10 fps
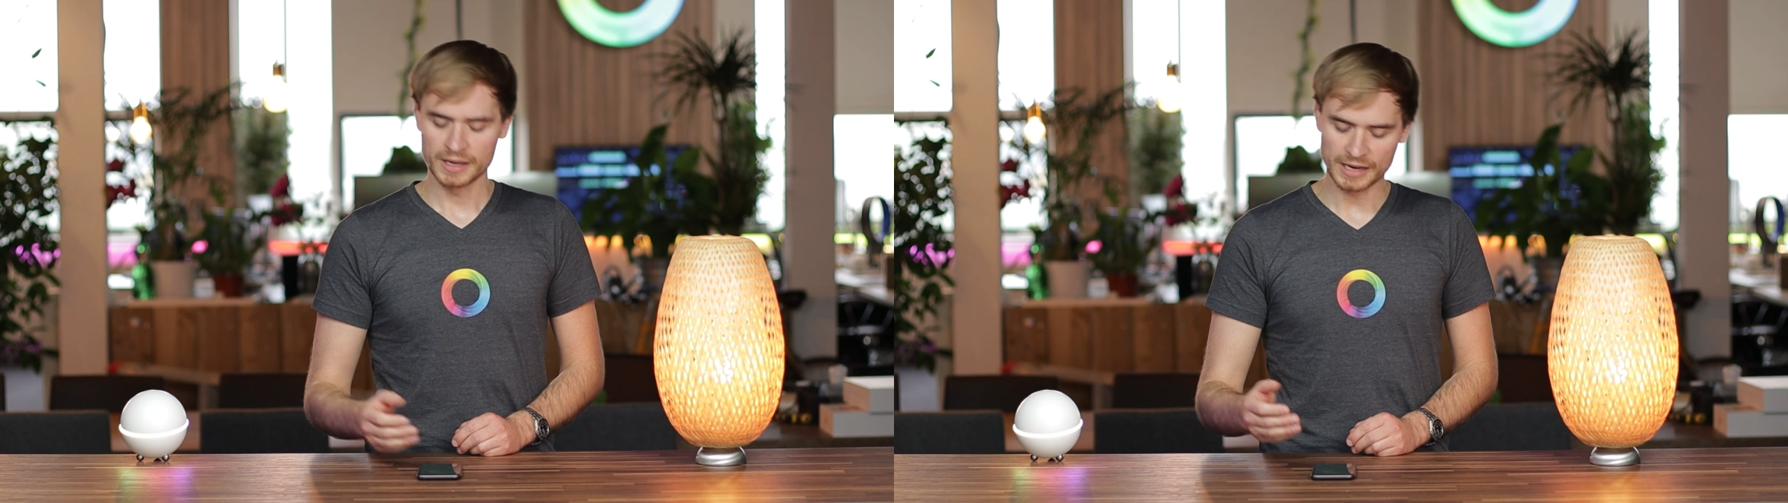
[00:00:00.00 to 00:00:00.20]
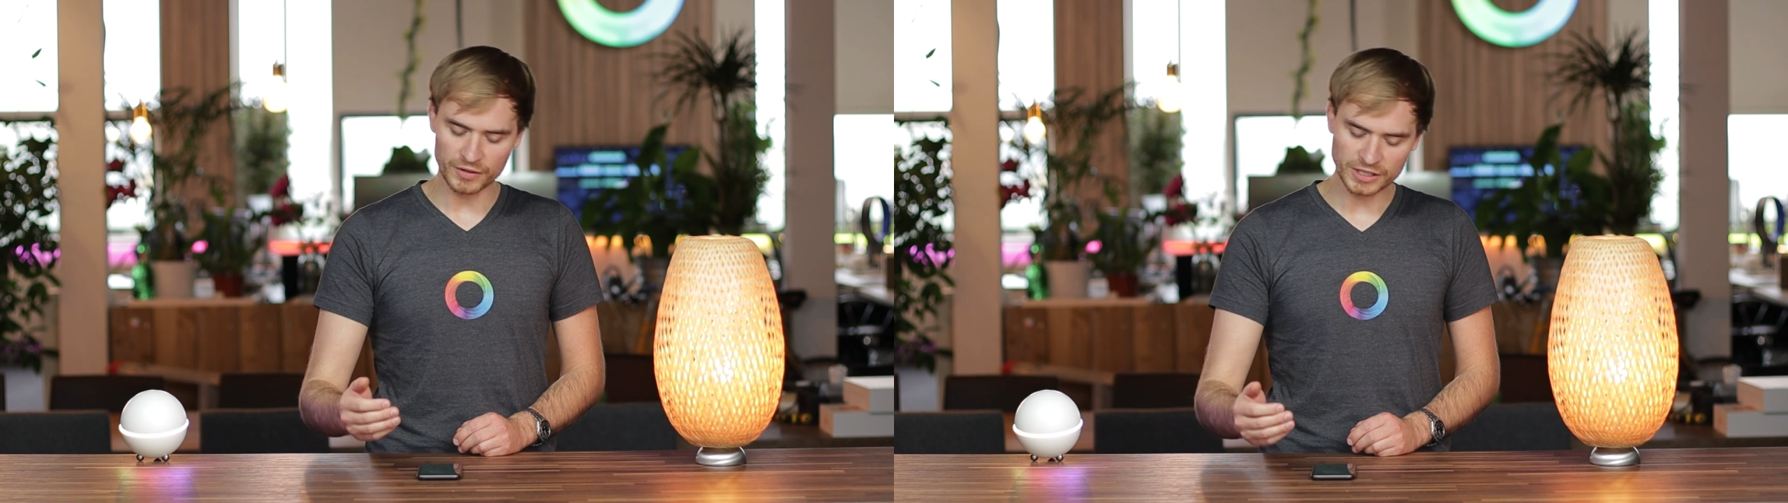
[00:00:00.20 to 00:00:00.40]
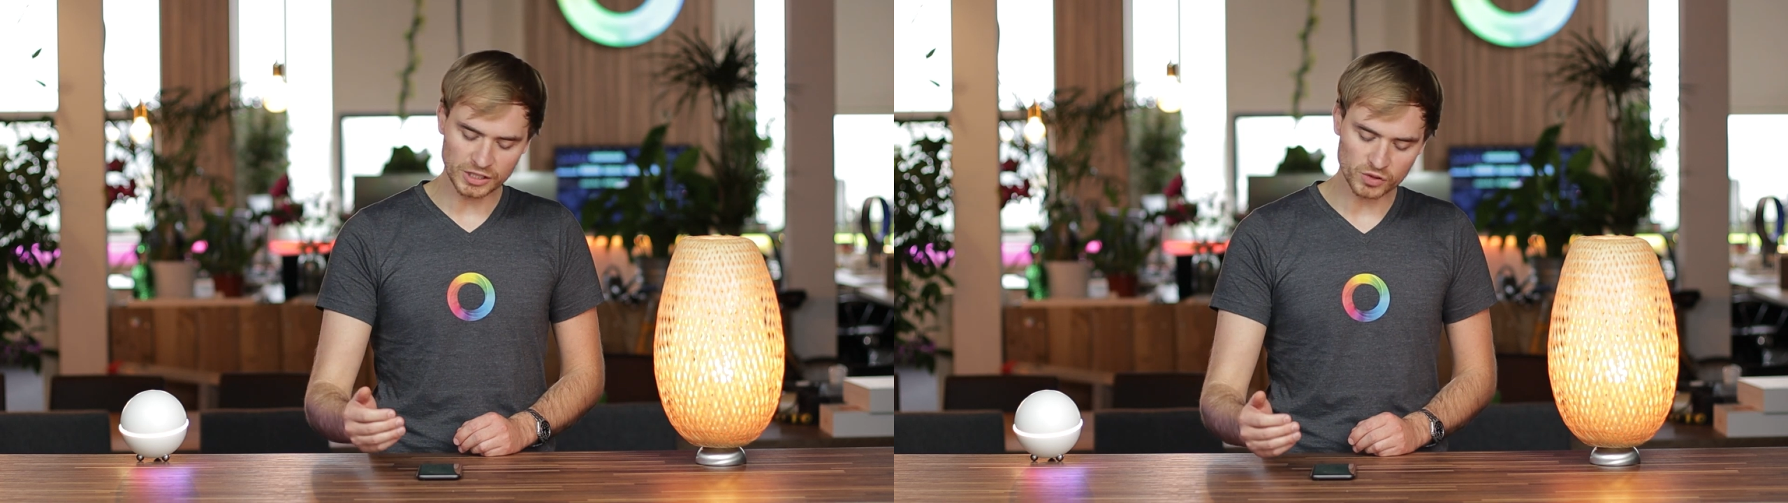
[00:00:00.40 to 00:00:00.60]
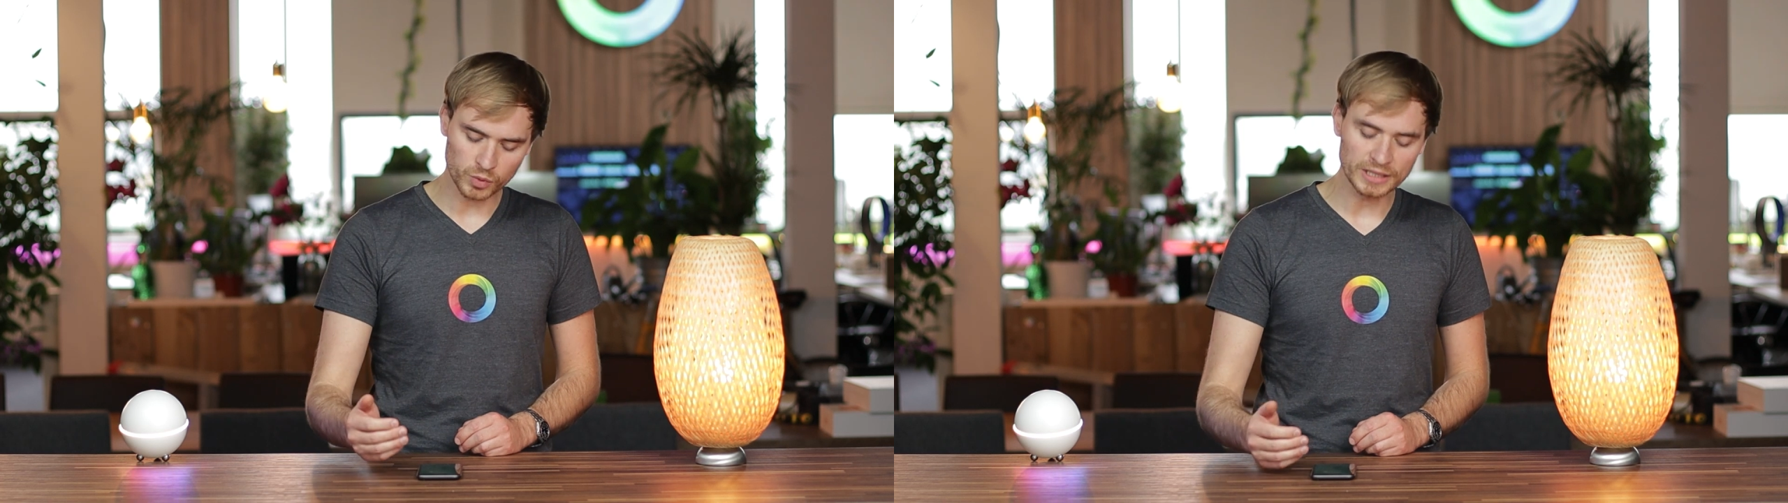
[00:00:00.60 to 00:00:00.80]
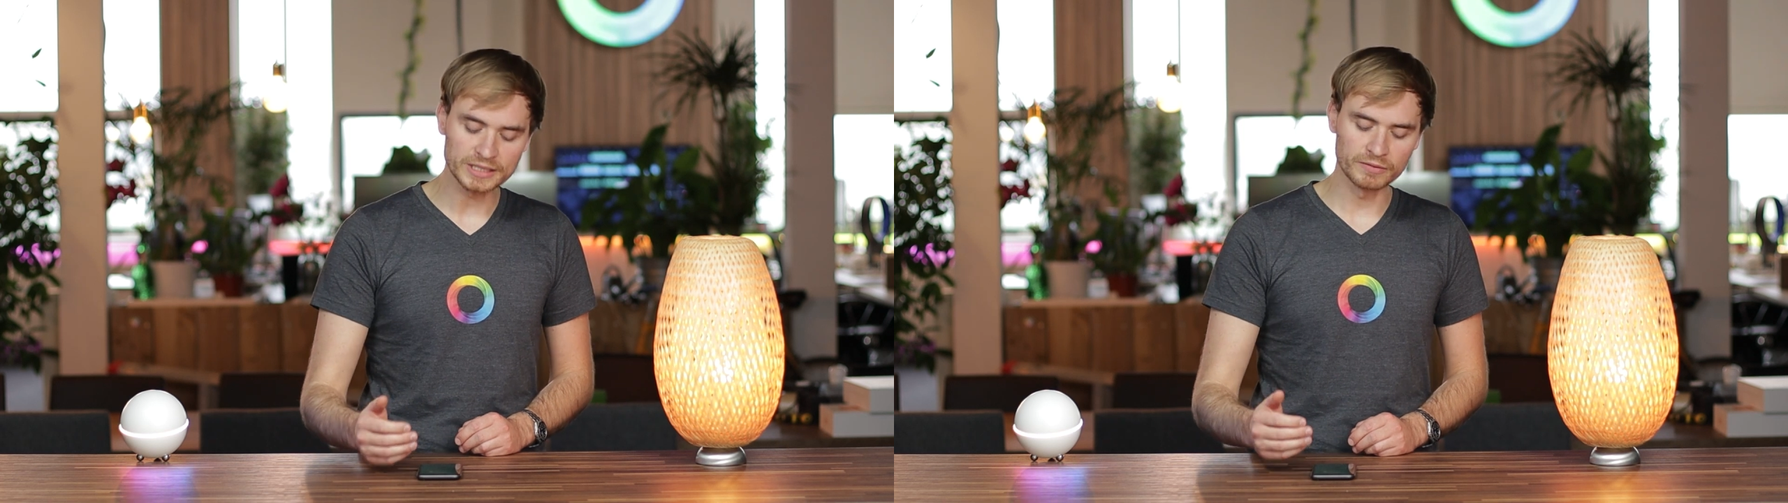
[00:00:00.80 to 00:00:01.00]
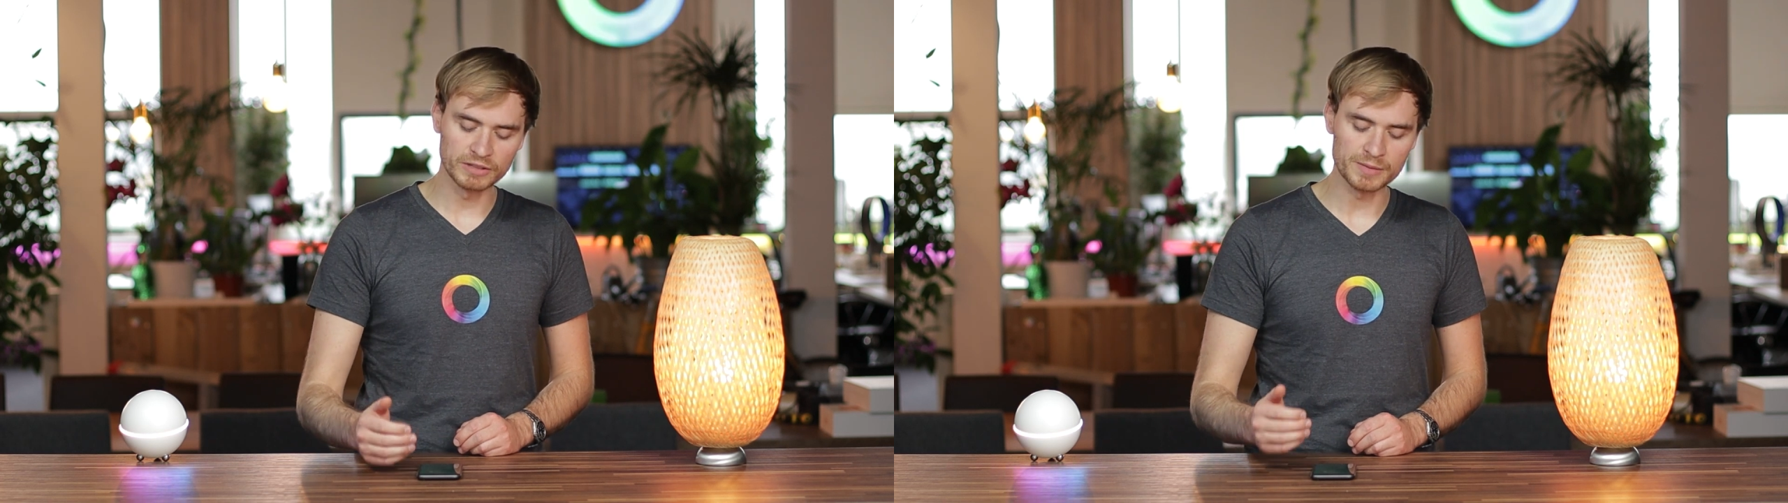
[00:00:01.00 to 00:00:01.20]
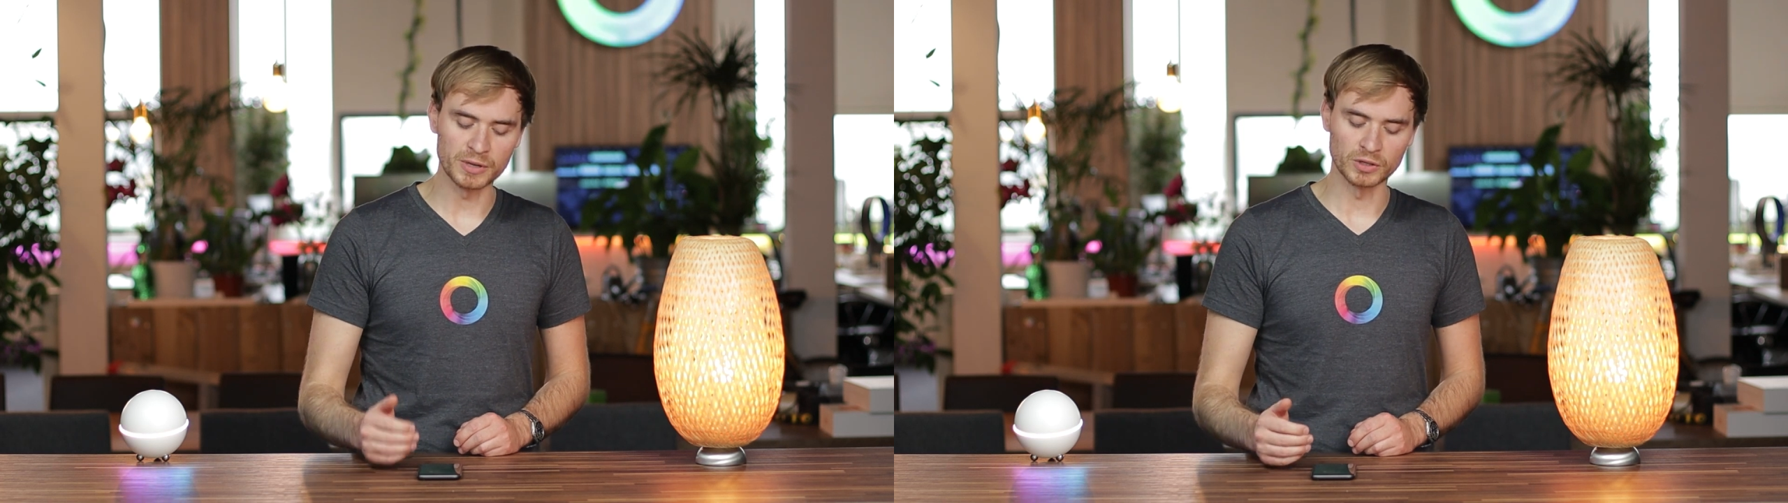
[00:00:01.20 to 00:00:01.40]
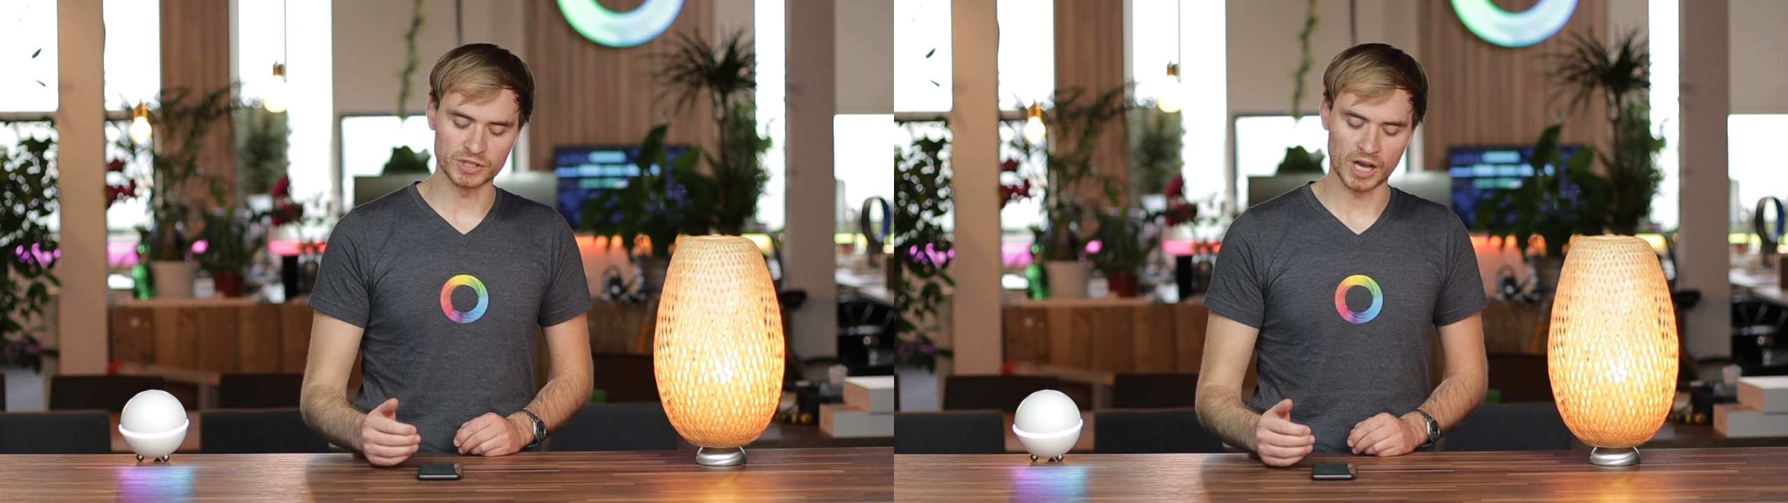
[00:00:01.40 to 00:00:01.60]
Now this is relatively
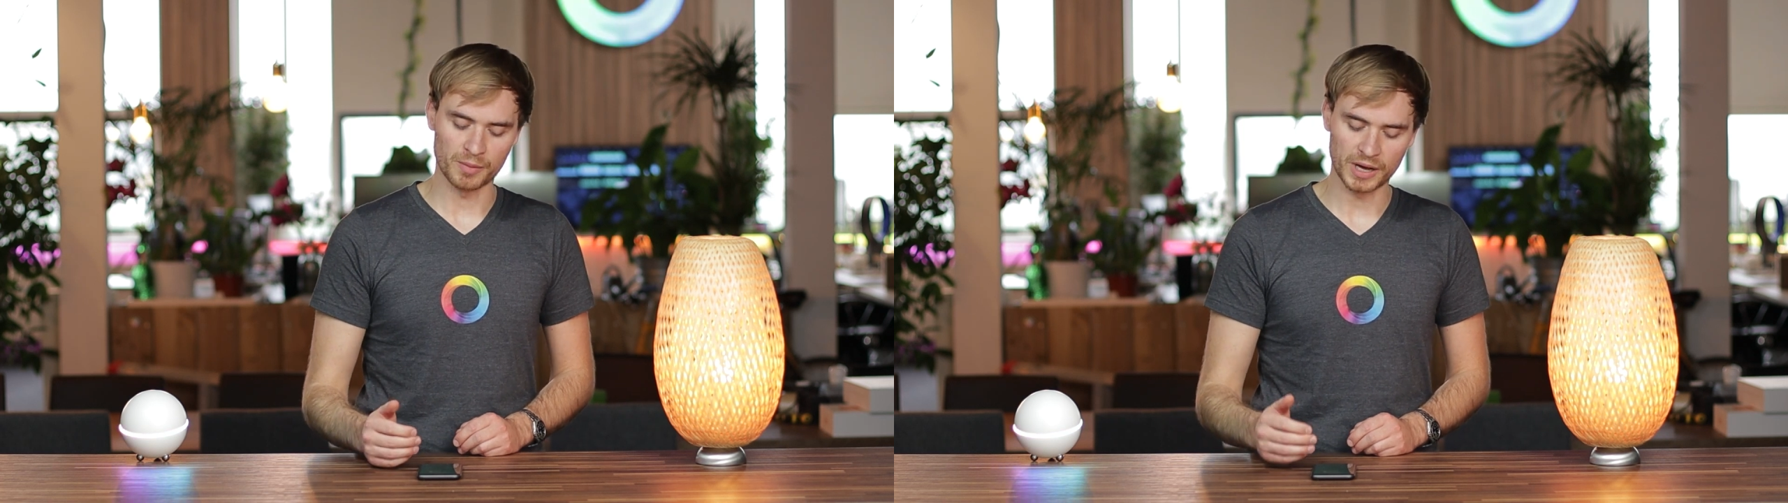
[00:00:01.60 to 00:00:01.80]
built up.